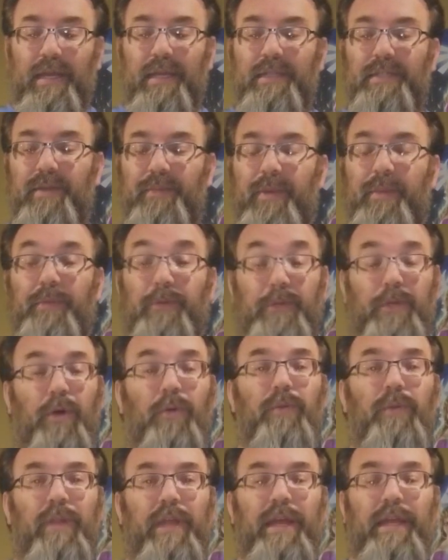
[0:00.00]
Some people
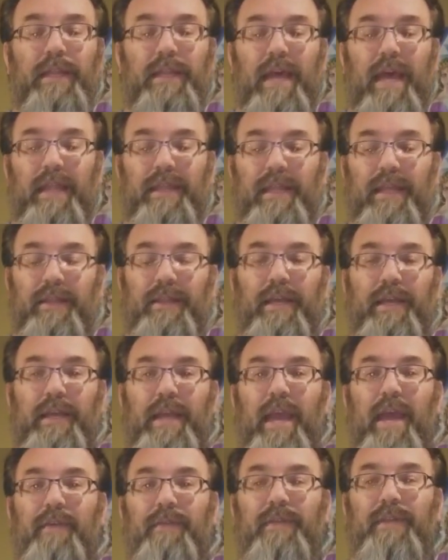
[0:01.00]
don't like that. They like
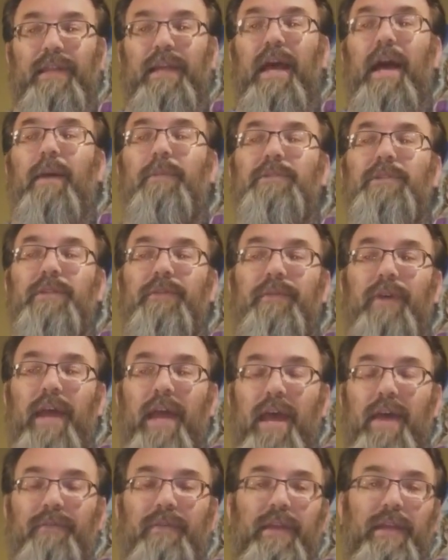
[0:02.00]
having the option of
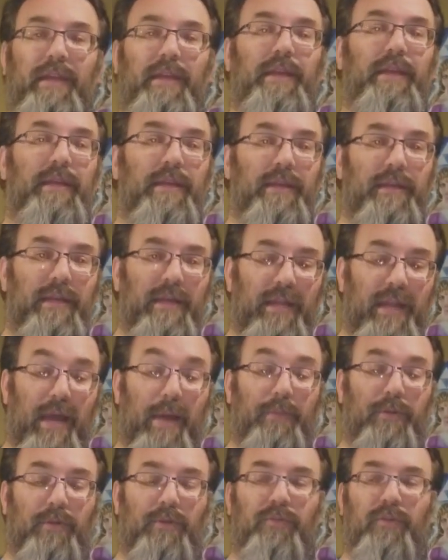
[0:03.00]
having an
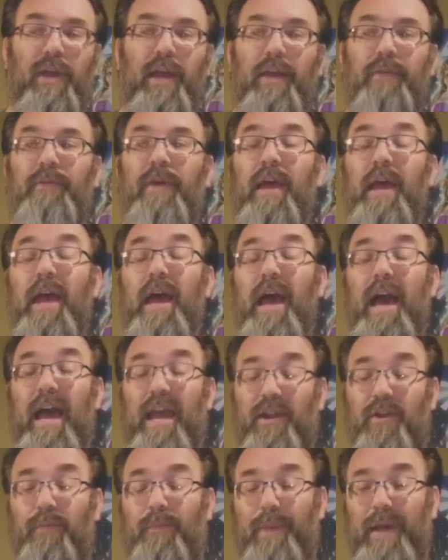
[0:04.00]
optical drive.
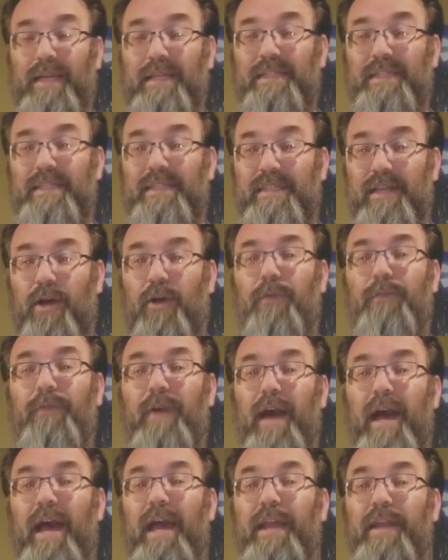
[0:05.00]
I know myself,
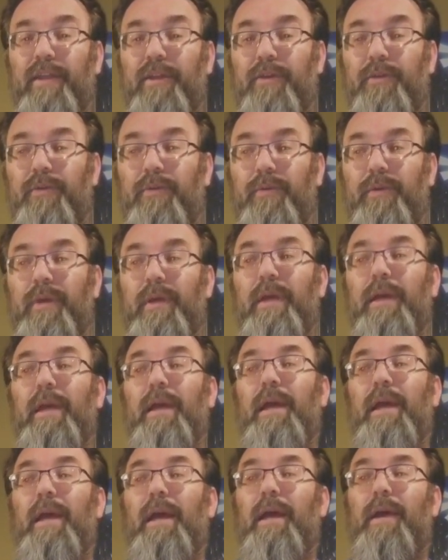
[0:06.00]
I do,
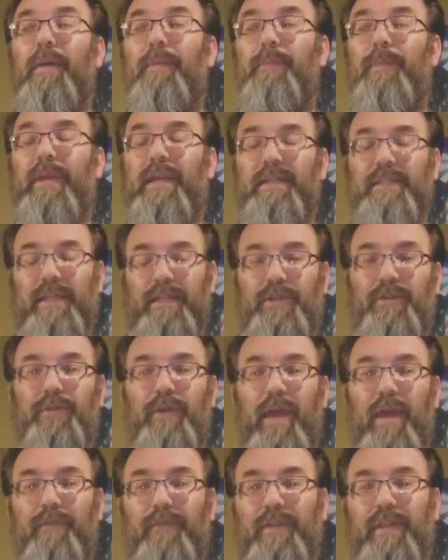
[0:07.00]
because I do
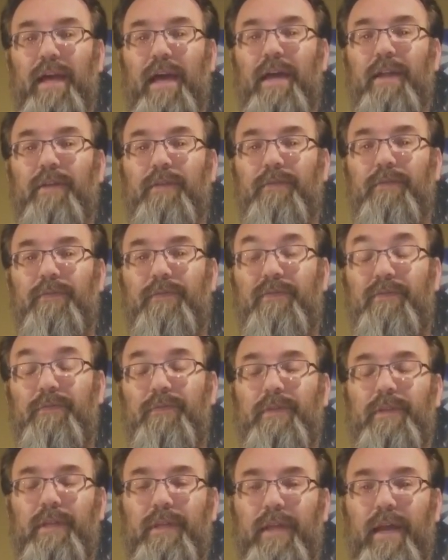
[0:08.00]
have a lot of
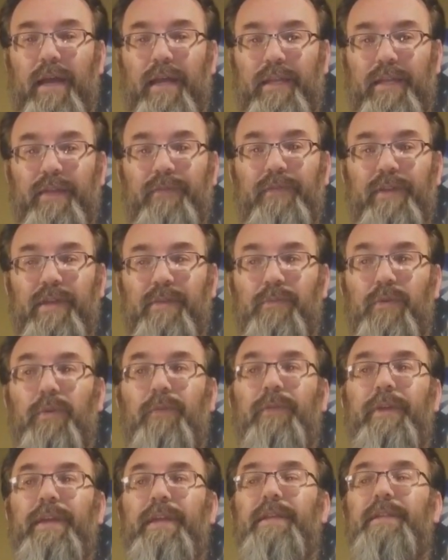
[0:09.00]
DVD
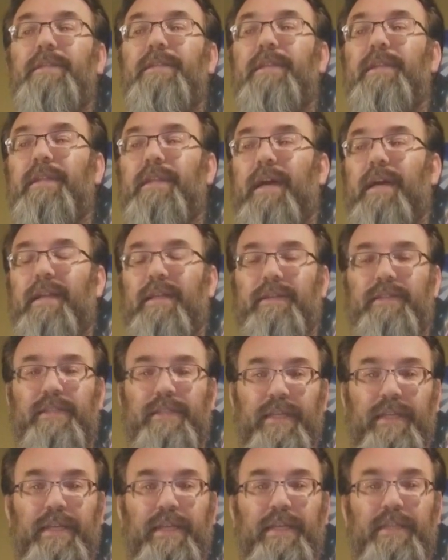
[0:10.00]
movies and a lot of the
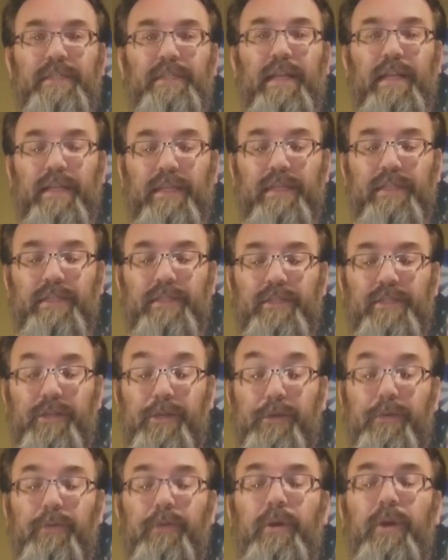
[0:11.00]
CDs I listen
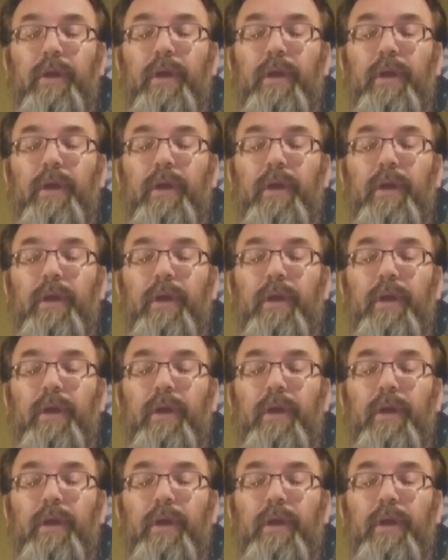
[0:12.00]
to.